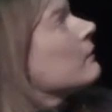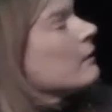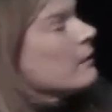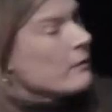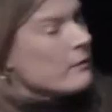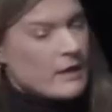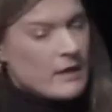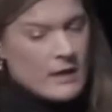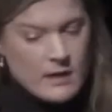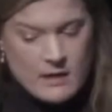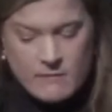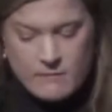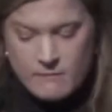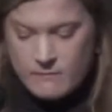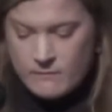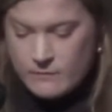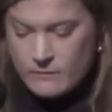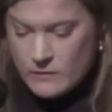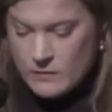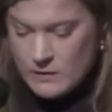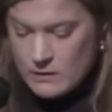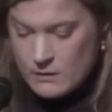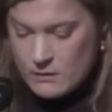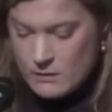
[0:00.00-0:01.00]
Okay.
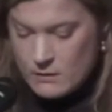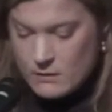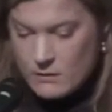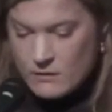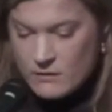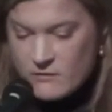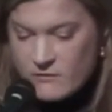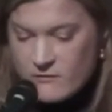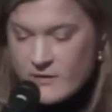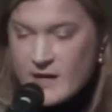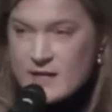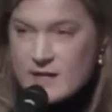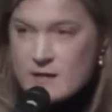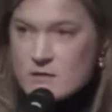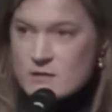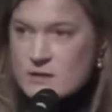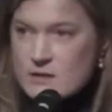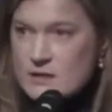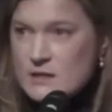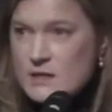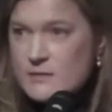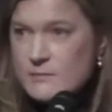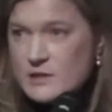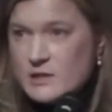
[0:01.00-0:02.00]
The final step